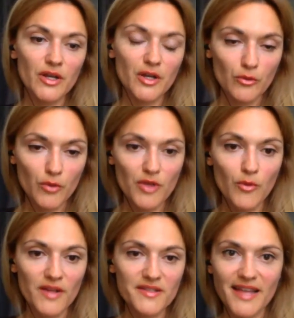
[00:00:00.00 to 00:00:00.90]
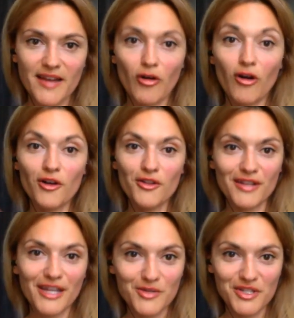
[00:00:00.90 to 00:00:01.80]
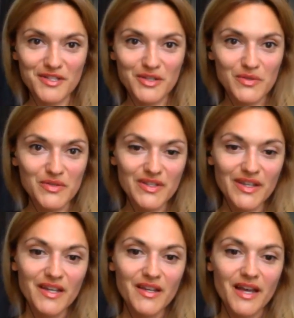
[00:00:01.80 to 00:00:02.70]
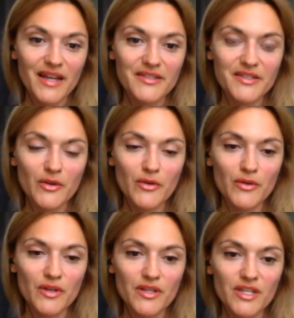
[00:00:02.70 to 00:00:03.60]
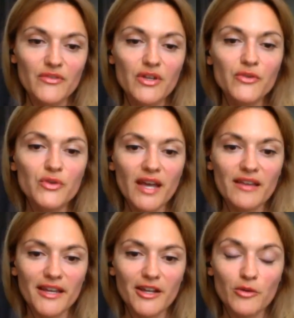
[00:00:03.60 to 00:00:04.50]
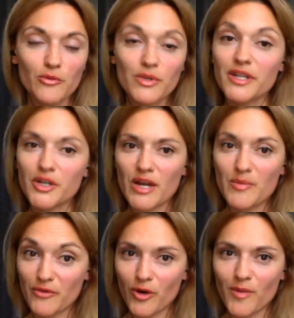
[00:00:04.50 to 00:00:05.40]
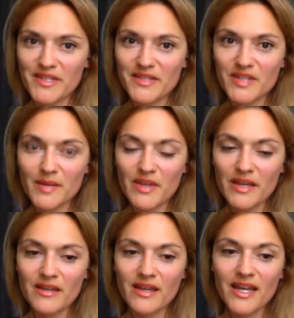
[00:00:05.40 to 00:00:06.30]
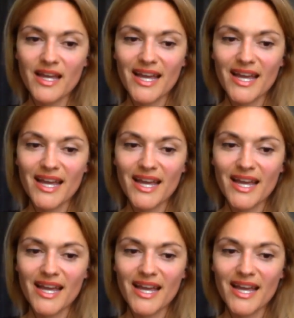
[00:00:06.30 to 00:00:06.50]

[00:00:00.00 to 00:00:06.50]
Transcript: the ones that all the languages use. And so even if you get like a really great performance of something and